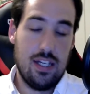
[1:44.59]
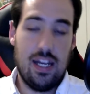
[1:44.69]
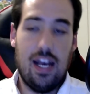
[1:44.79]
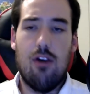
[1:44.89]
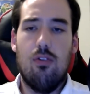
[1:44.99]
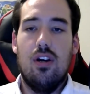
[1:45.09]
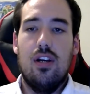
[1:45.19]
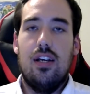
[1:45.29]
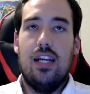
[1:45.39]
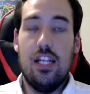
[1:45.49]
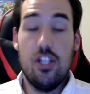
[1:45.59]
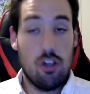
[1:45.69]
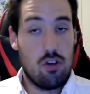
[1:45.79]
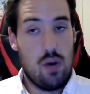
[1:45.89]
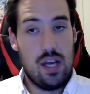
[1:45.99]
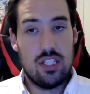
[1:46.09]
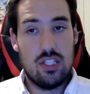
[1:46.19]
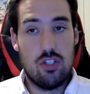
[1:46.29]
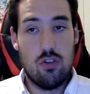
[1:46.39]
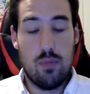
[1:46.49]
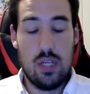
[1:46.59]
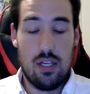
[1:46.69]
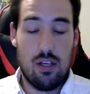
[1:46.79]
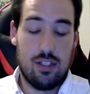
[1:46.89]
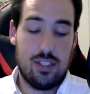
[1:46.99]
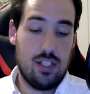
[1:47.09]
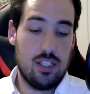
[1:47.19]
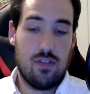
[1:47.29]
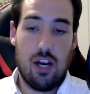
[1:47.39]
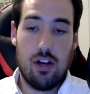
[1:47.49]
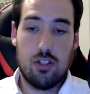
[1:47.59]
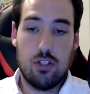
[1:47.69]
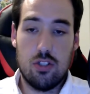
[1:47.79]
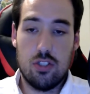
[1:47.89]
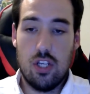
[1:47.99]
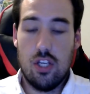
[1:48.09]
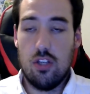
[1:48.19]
Now, in your quest, you meet tons of characters.